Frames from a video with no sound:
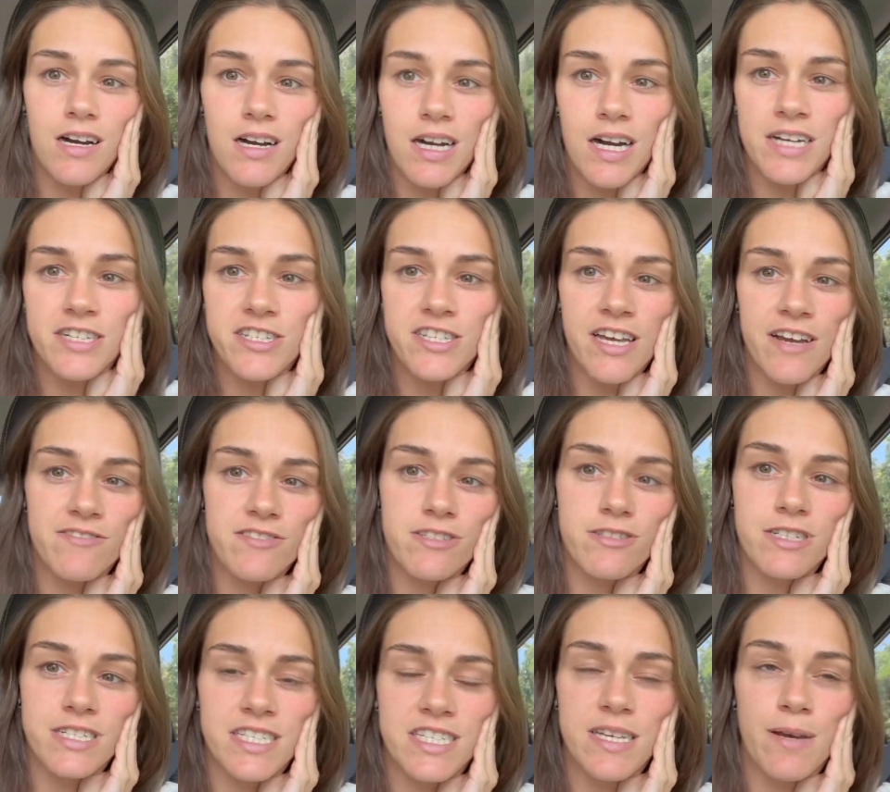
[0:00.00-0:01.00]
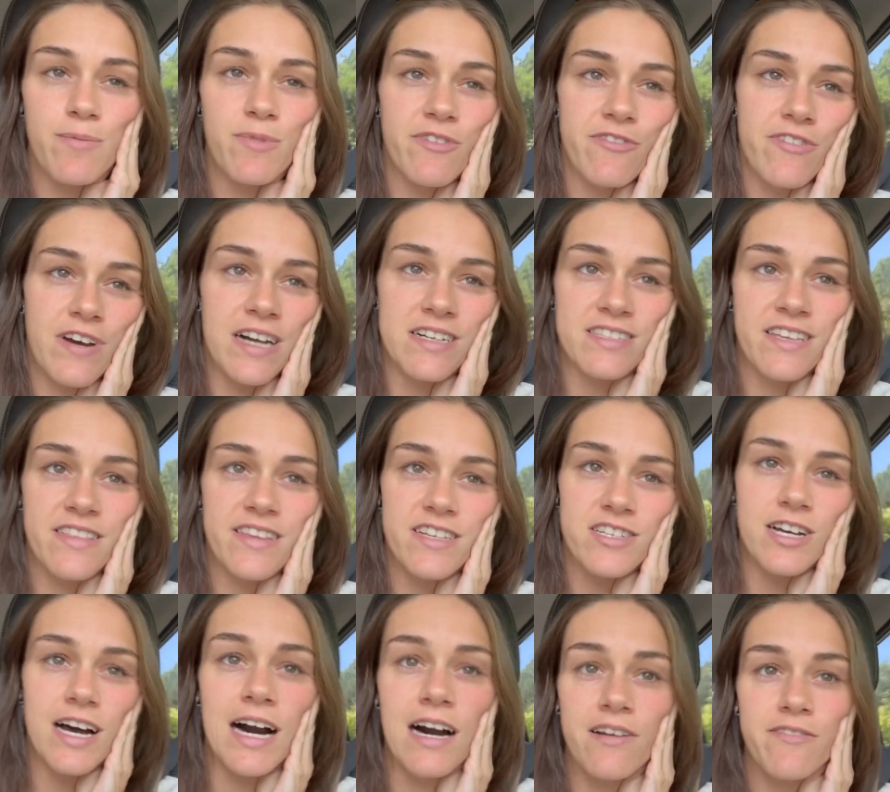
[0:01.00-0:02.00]
I just have to accept the fact that these
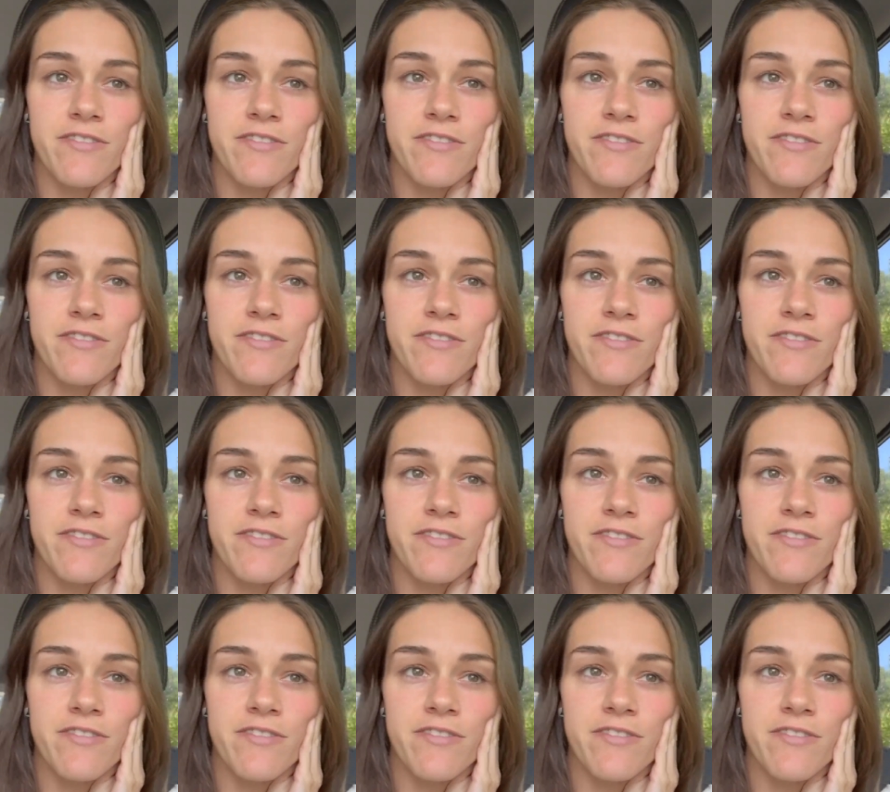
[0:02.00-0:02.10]
hard